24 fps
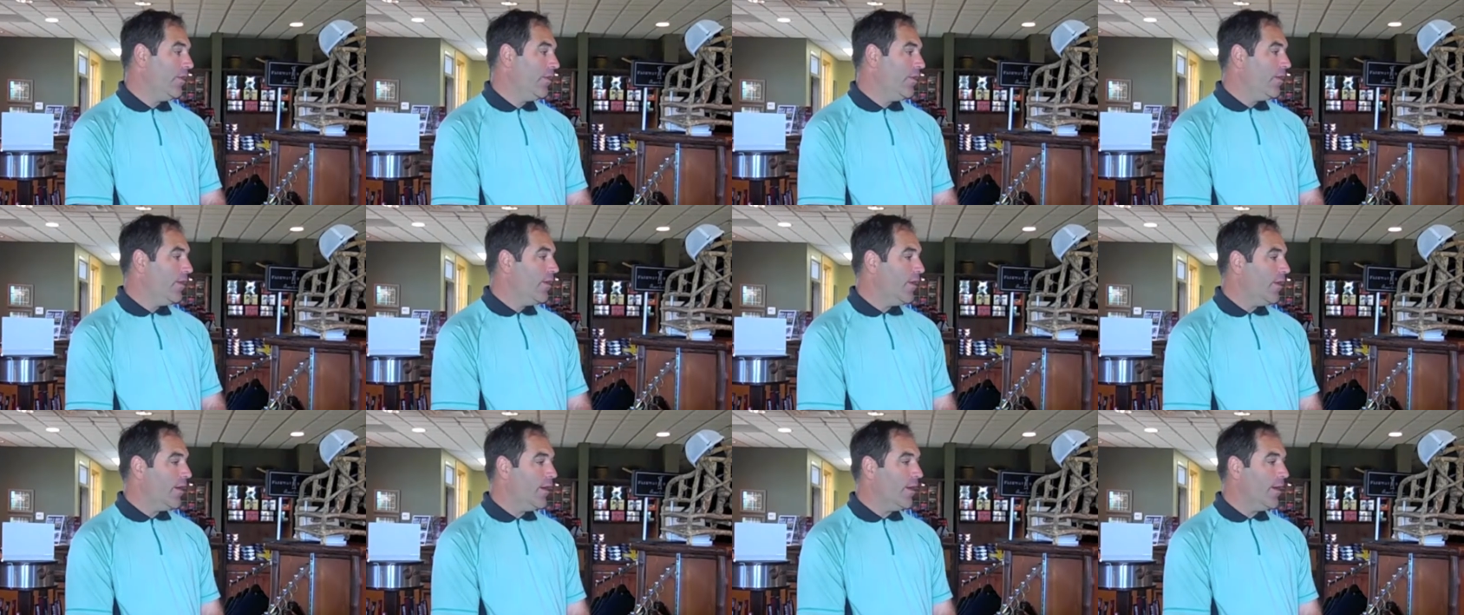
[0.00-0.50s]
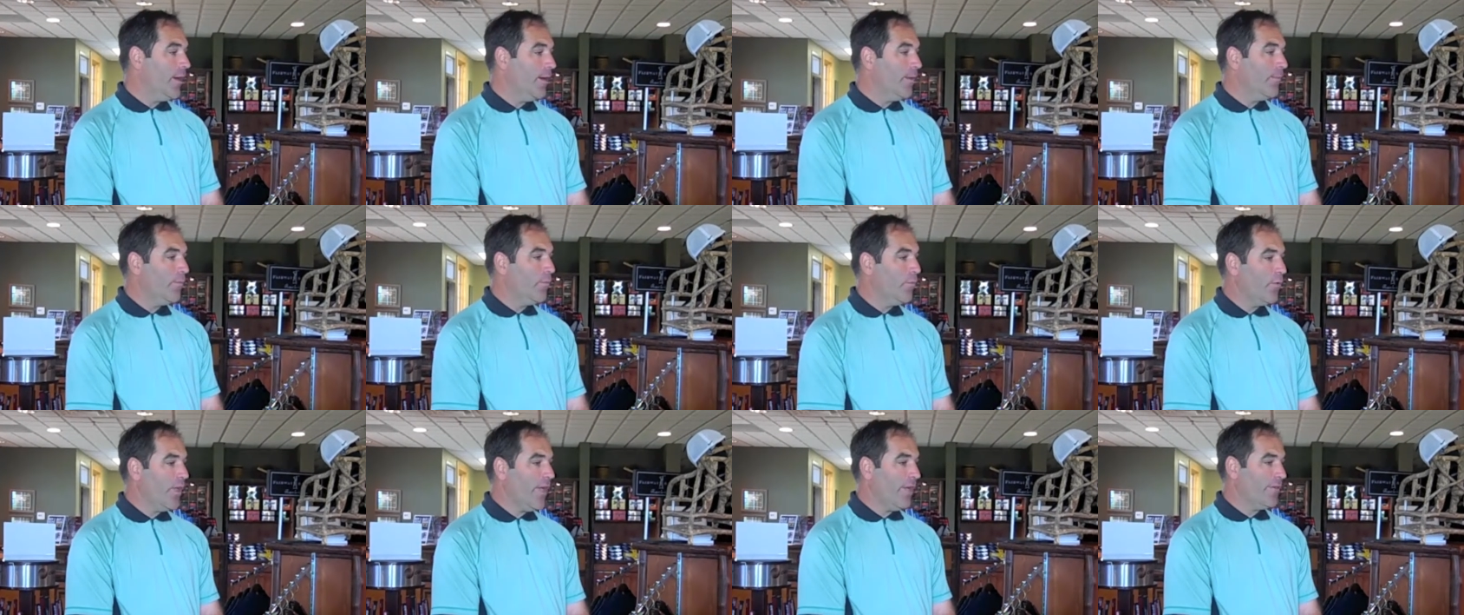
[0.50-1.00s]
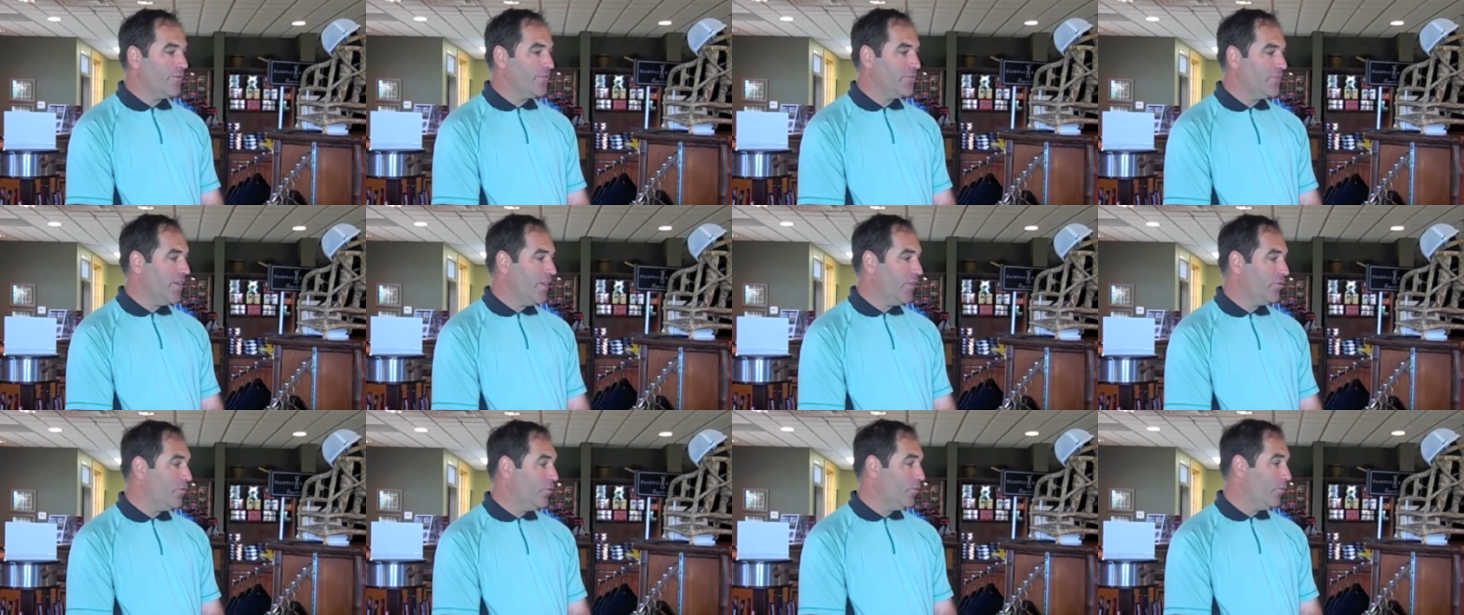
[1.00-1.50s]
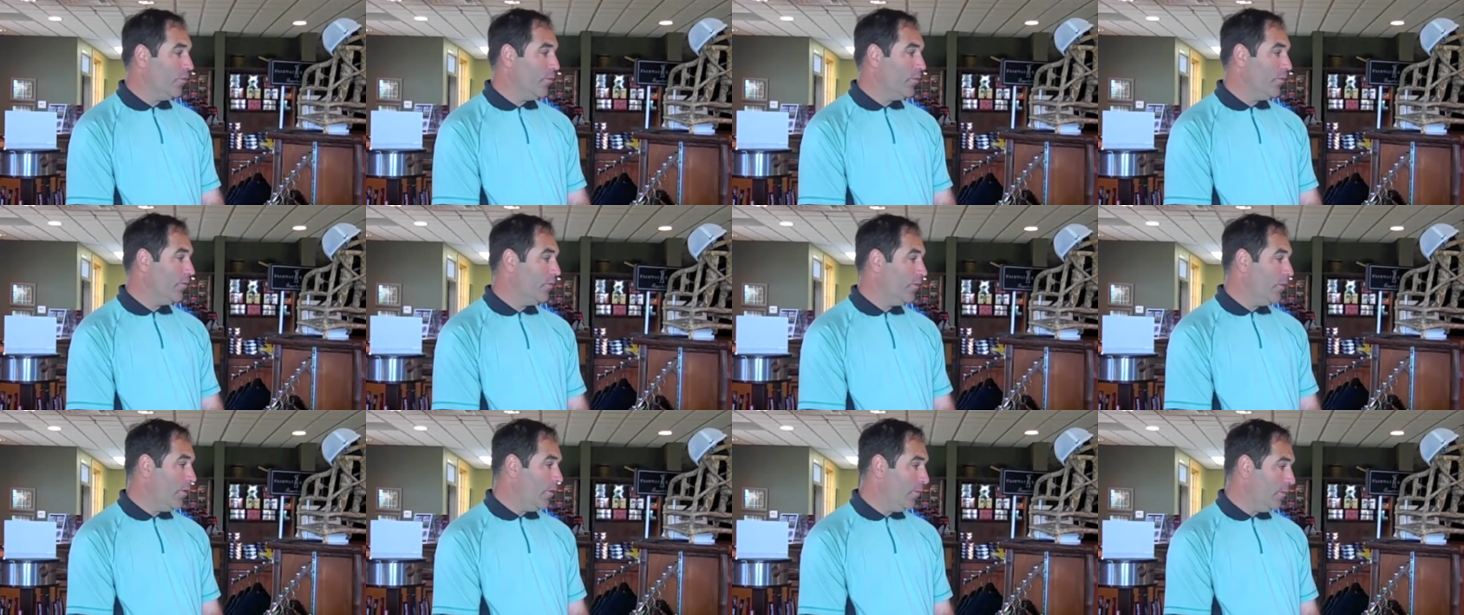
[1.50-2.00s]
Mm-hmm. Um, we have a schedule for
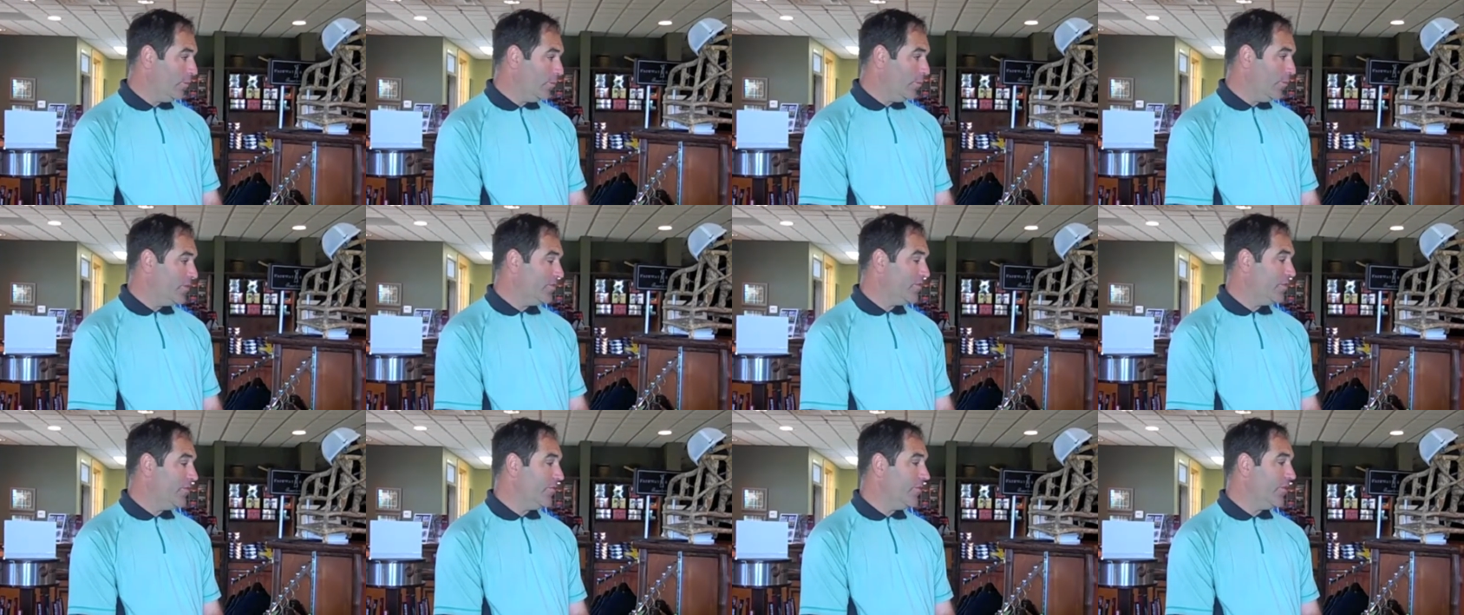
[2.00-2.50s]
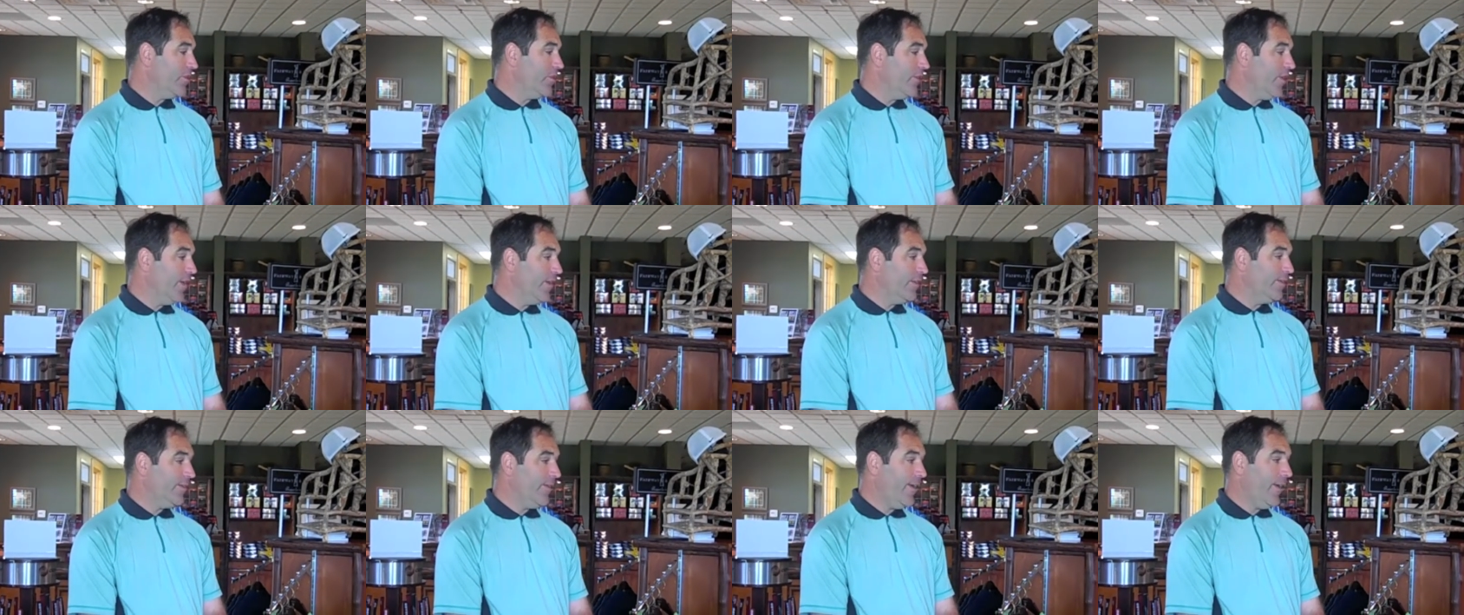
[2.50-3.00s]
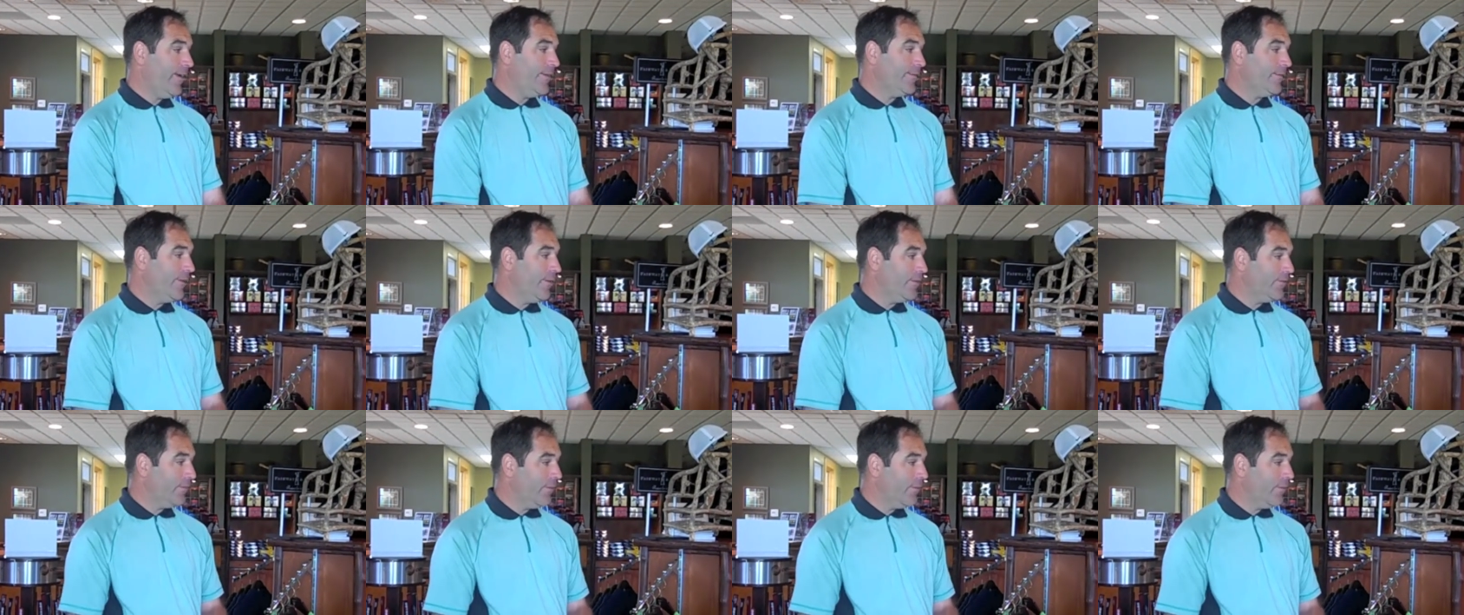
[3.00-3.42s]
a specific ladies' night. Mm-hmm.